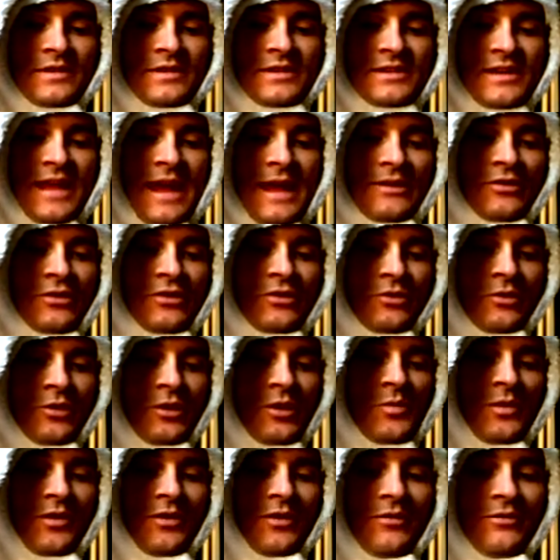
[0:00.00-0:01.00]
Sad
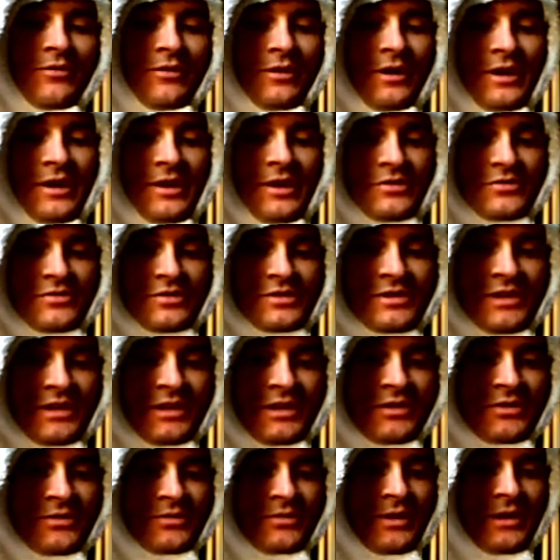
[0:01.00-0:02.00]
story, but very
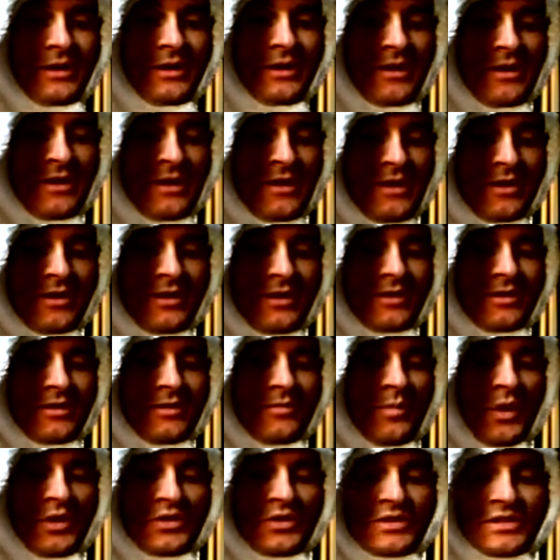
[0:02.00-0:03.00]
interesting to read.
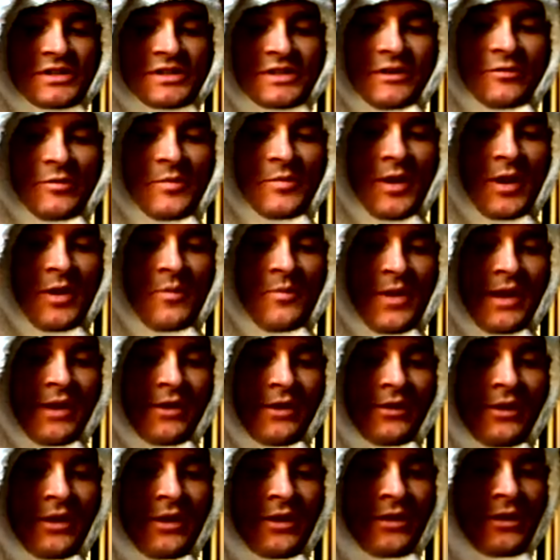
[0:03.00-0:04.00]
A bunch of stuff about
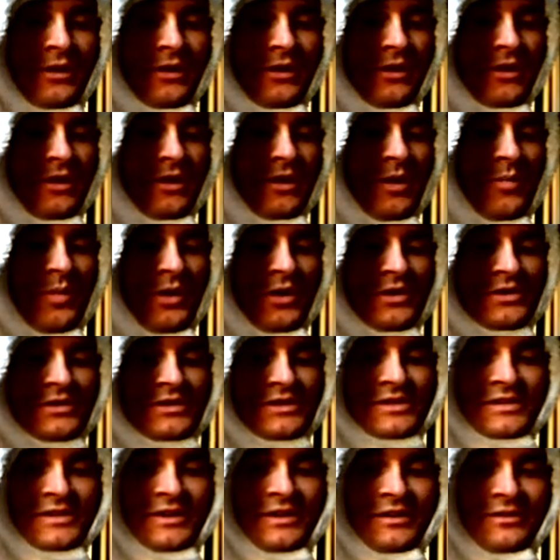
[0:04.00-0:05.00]
mail art, a
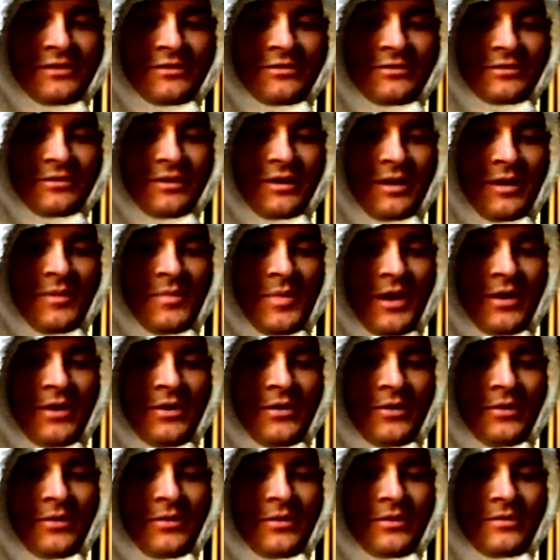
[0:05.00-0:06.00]
bunch of stuff
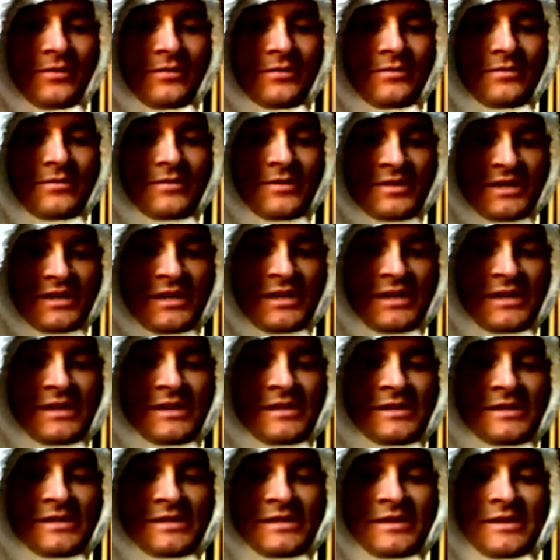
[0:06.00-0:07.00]
about
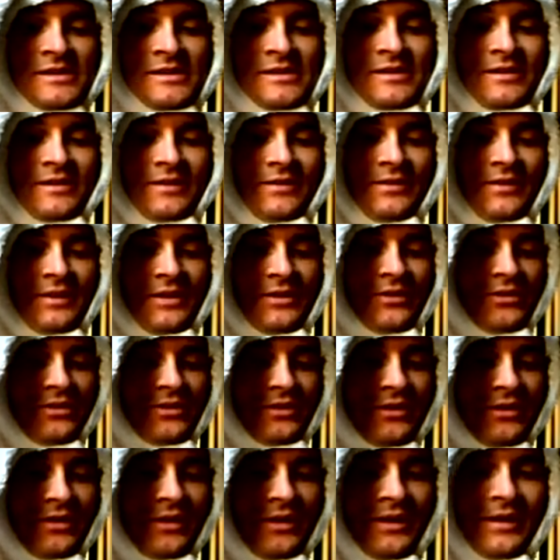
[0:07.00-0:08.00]
zines.
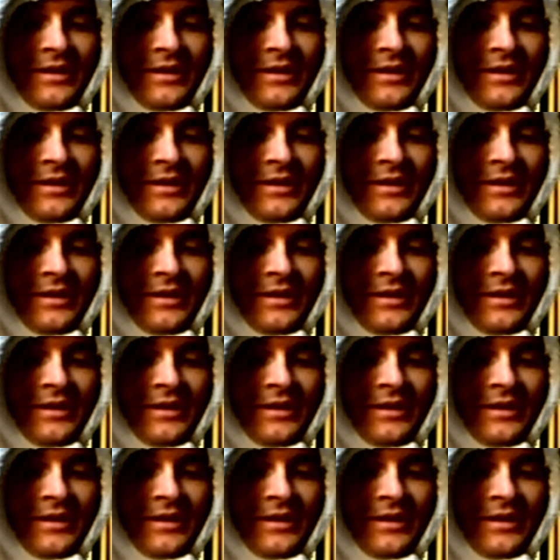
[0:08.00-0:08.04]
This,